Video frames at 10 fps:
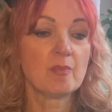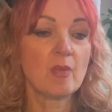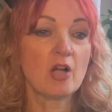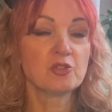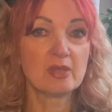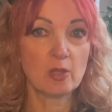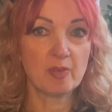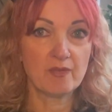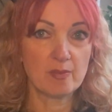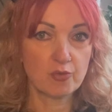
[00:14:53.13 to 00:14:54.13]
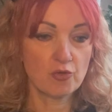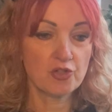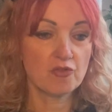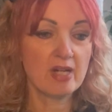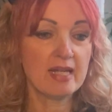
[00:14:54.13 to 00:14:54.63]
I do a little bit of
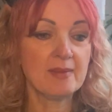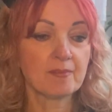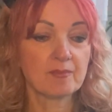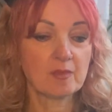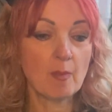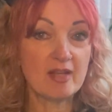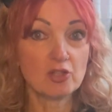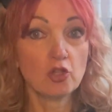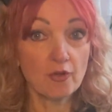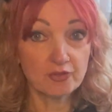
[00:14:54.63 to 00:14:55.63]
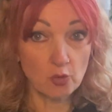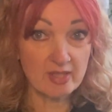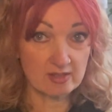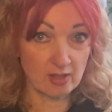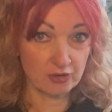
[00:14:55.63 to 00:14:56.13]
embroidery. I made a lot of
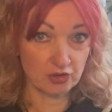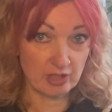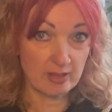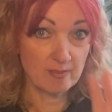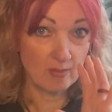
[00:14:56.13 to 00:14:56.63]
toys last year,